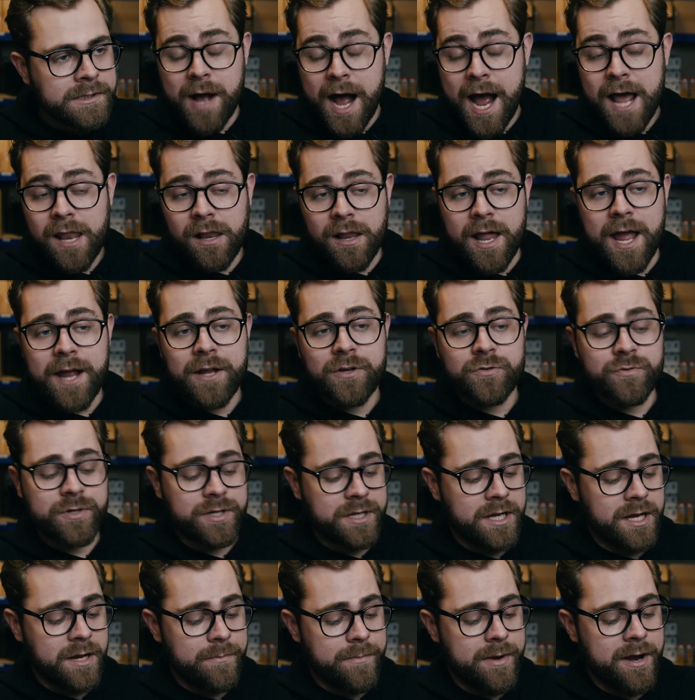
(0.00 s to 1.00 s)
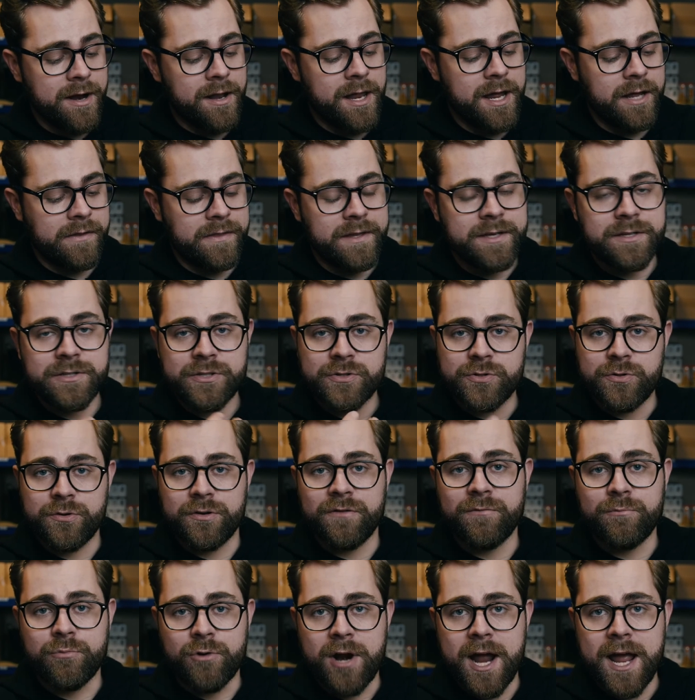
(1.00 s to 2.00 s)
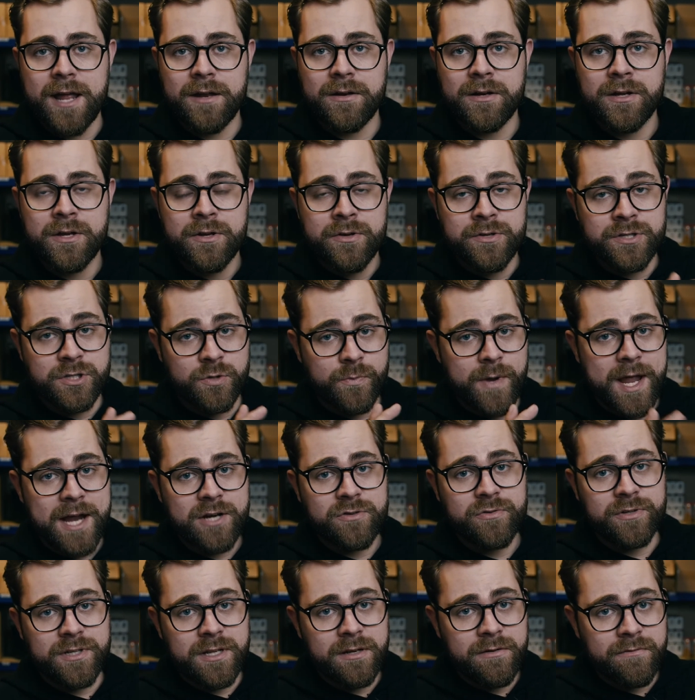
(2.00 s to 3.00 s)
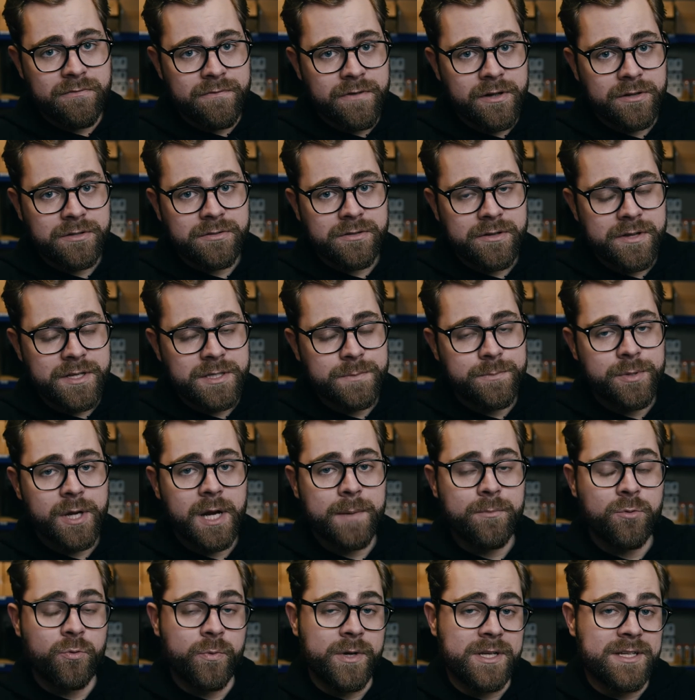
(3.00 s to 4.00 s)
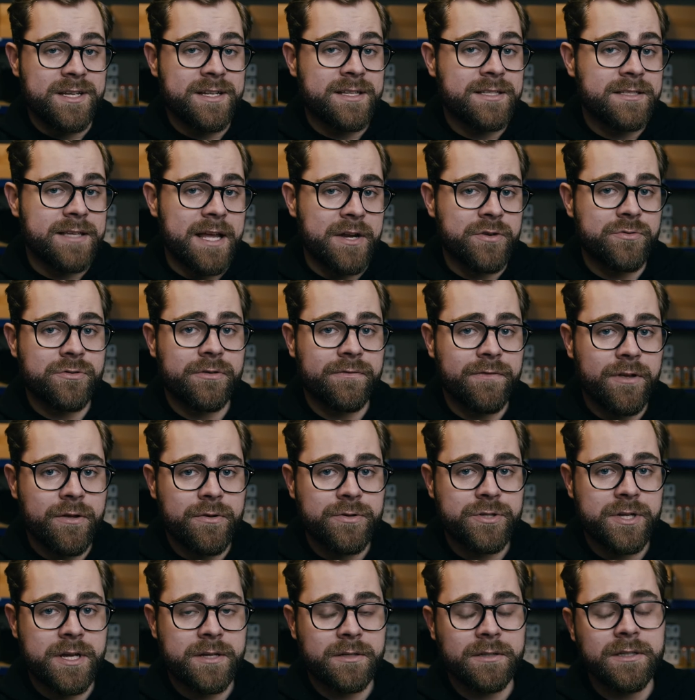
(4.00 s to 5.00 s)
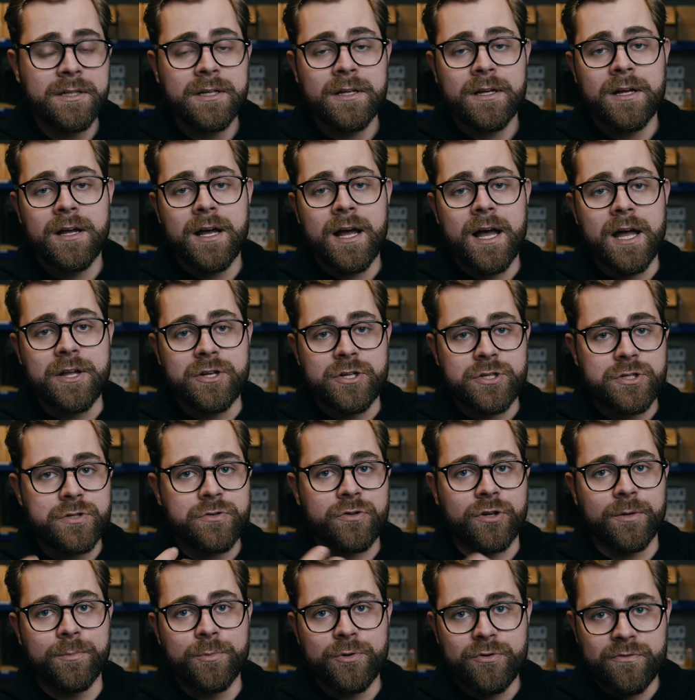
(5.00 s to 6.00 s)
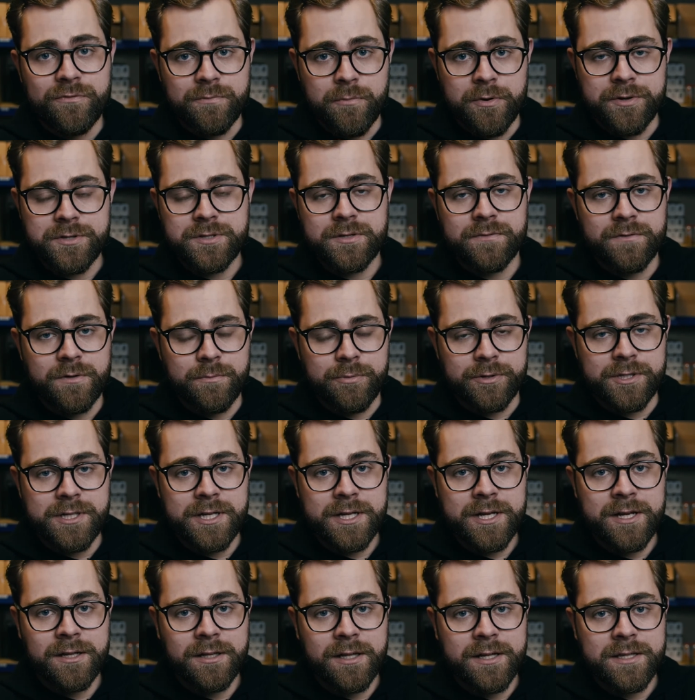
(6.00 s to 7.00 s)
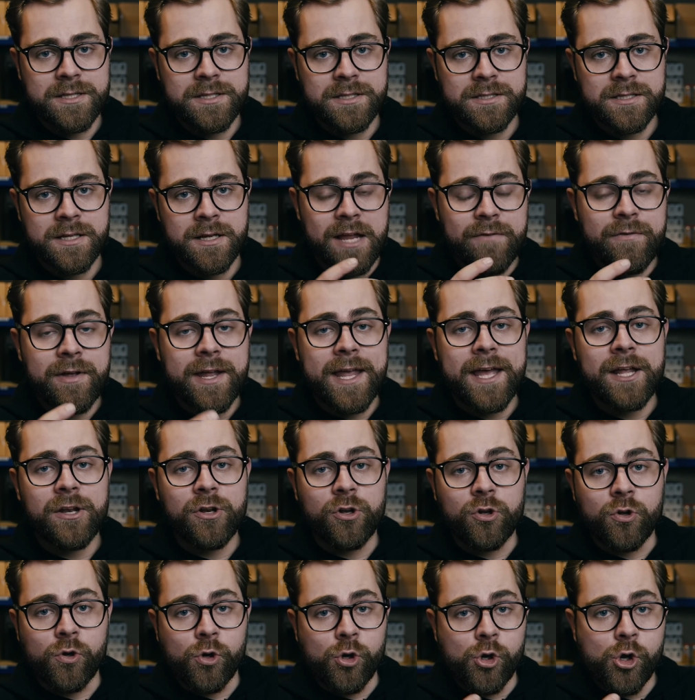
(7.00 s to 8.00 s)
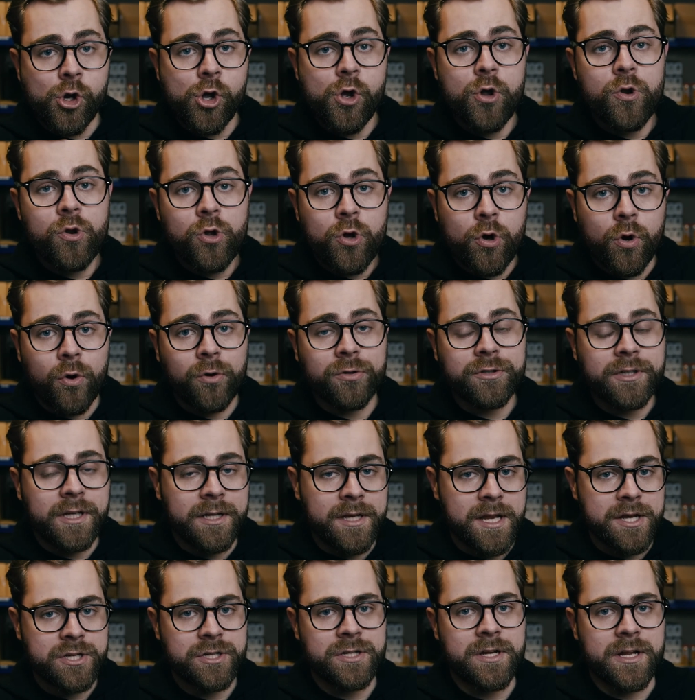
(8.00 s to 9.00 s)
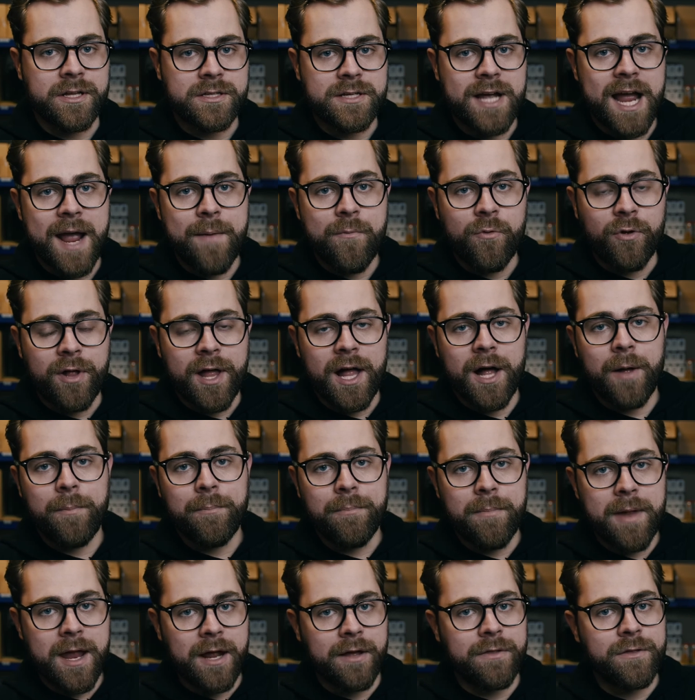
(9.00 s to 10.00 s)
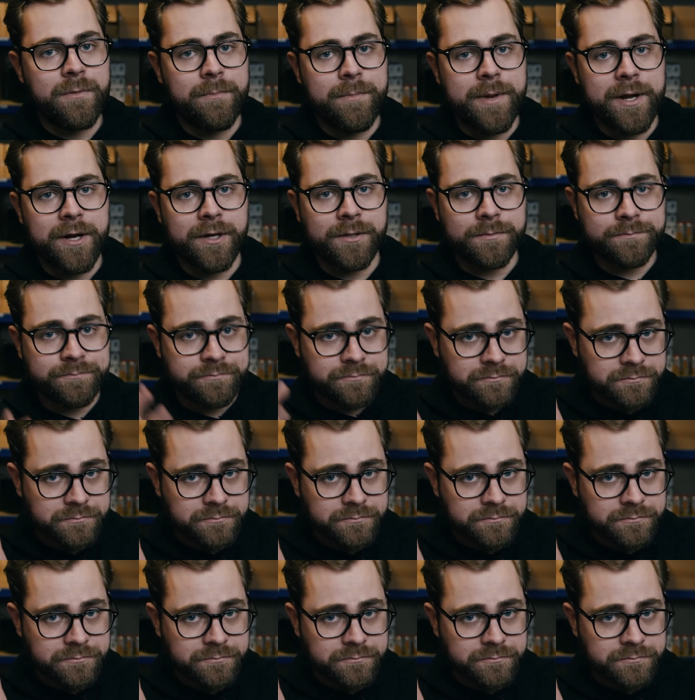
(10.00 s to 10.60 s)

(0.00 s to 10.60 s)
I like drinking a beer like this, sort of bright. So we actually didn't filter this beer, but we did centrifuge it just to remove most of the particulates. Giving it good cold conditioning time will help make the beer